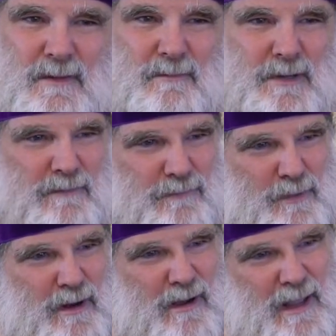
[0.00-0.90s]
But if
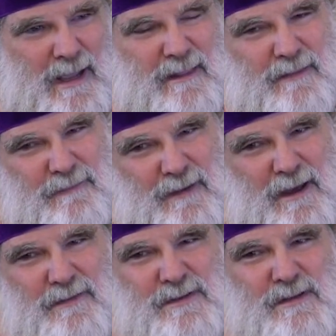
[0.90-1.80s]
we are like the
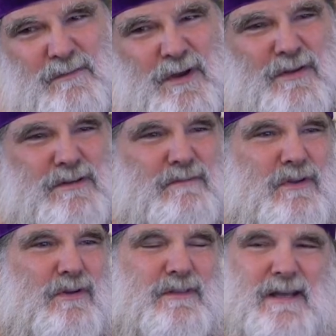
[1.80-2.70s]
fathers and mothers of
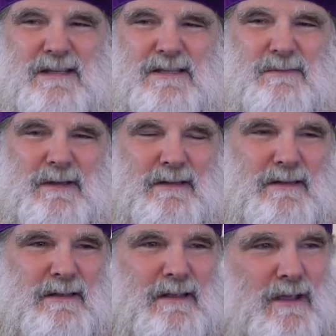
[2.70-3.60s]
the Old Testament,
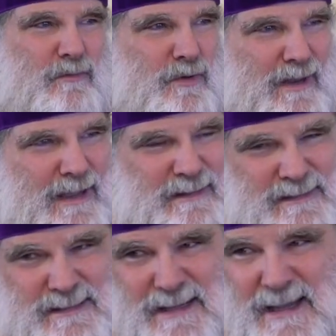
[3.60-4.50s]
we're like the
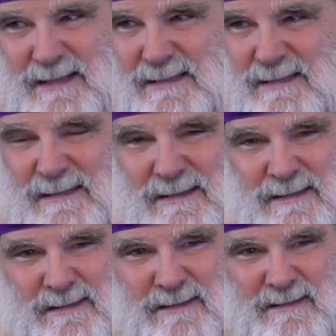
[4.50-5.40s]
saints,
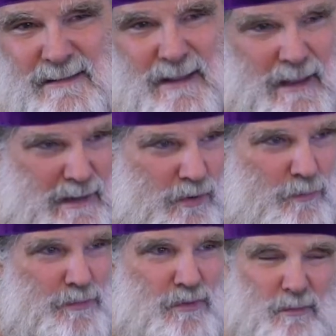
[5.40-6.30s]
and I
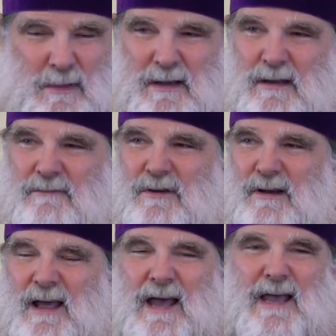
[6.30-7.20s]
hope you know many of their
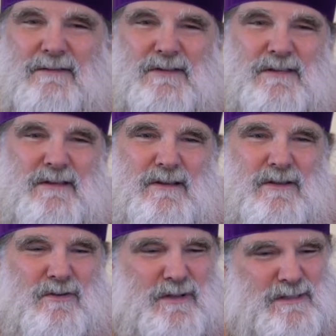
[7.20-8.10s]
lives,
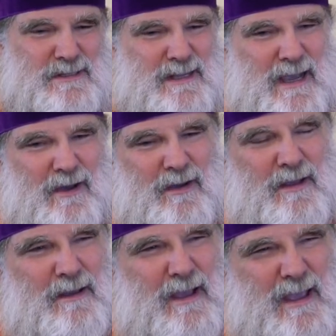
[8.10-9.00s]
you can see how
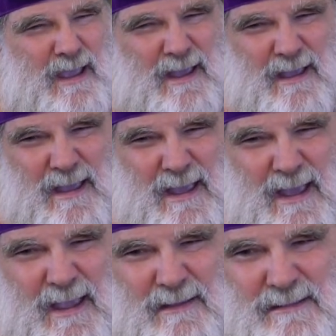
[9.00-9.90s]
a,
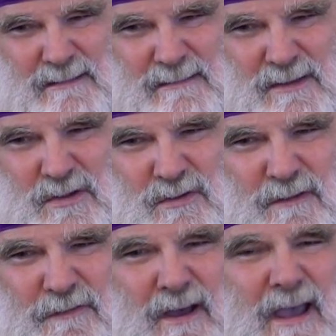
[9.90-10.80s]
a
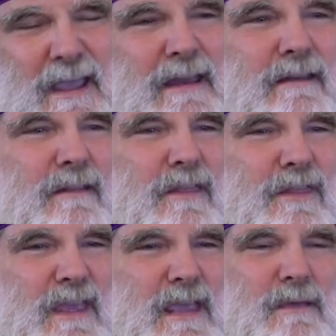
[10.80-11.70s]
unifying
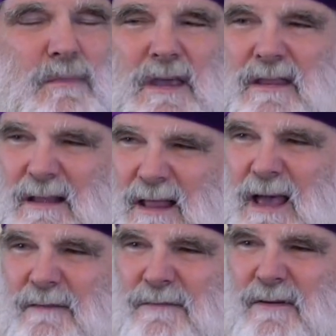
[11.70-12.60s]
theme in the
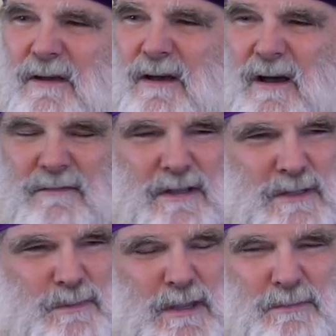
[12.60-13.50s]
life of
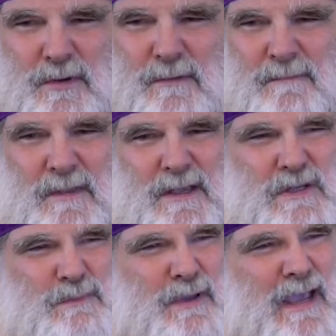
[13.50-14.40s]
these people
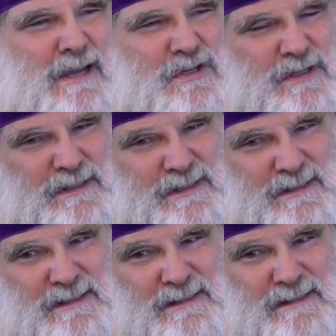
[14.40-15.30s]
is
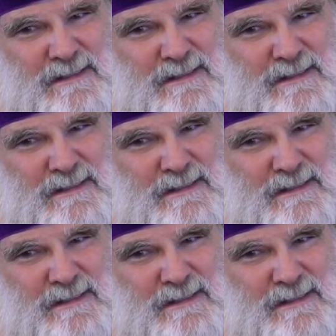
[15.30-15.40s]
patience.